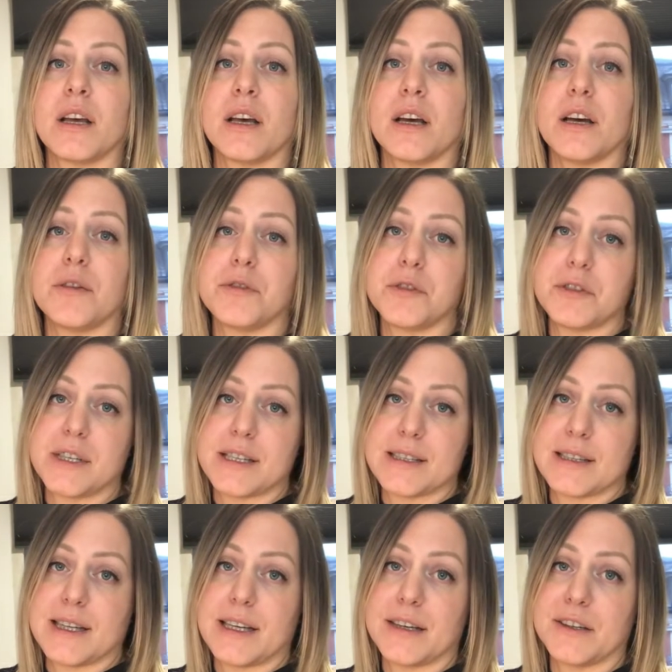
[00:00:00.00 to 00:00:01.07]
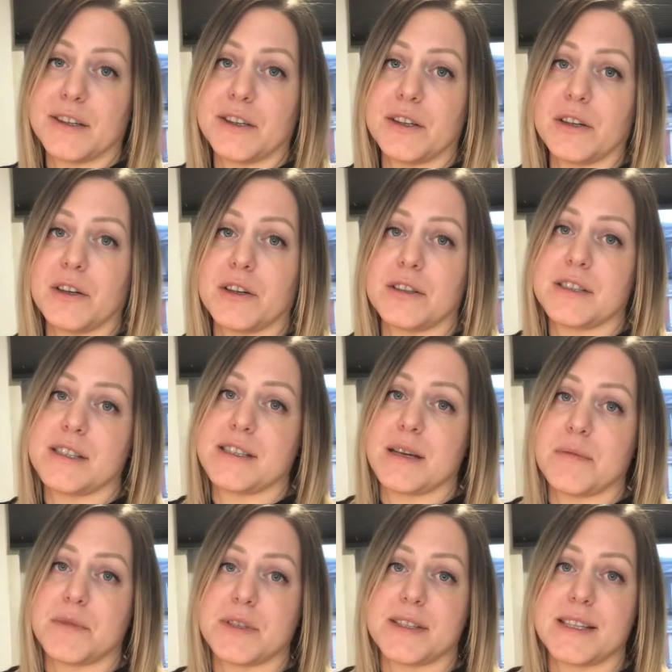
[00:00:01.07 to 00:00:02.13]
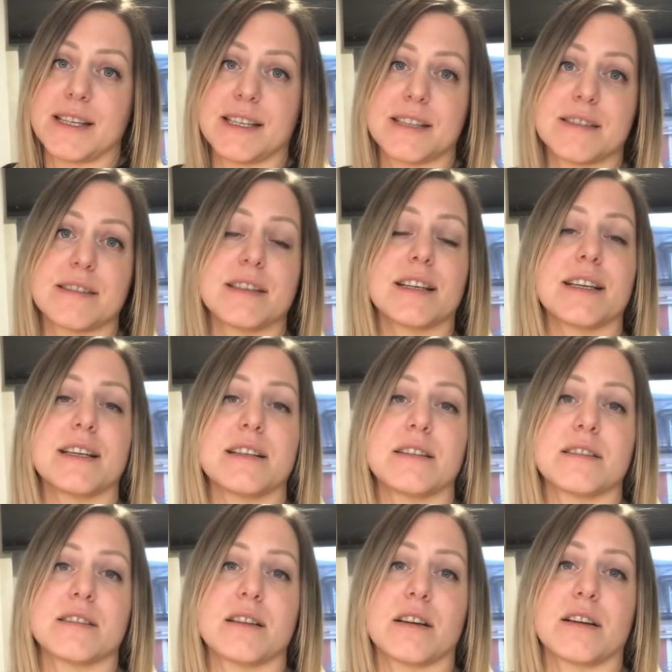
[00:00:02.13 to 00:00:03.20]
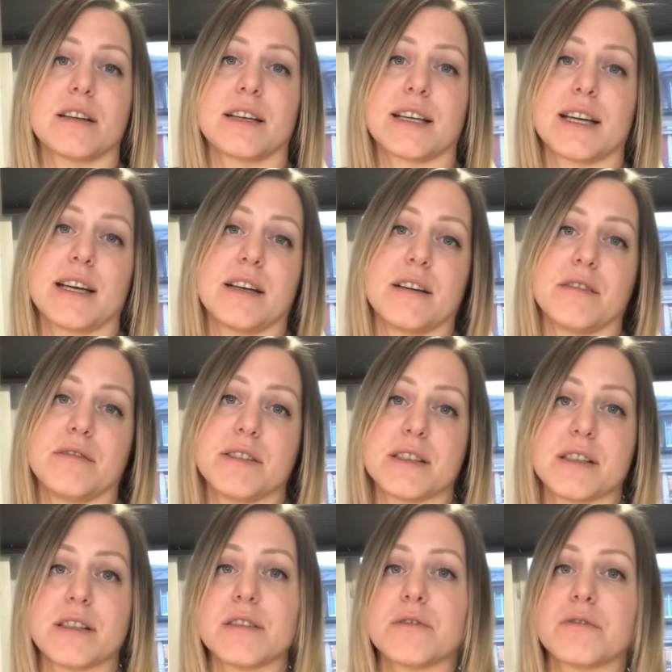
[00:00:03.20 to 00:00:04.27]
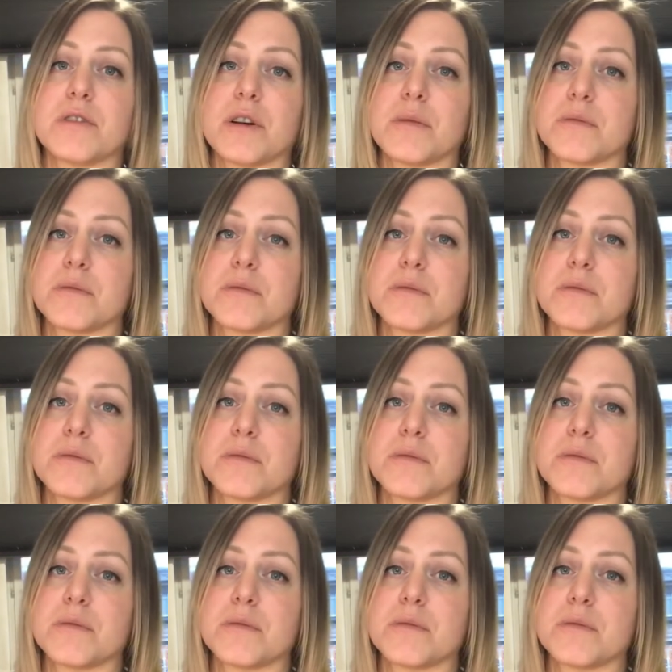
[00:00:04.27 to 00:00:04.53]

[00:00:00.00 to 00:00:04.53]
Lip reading: A few days later, on December 6th, the kids get a visit from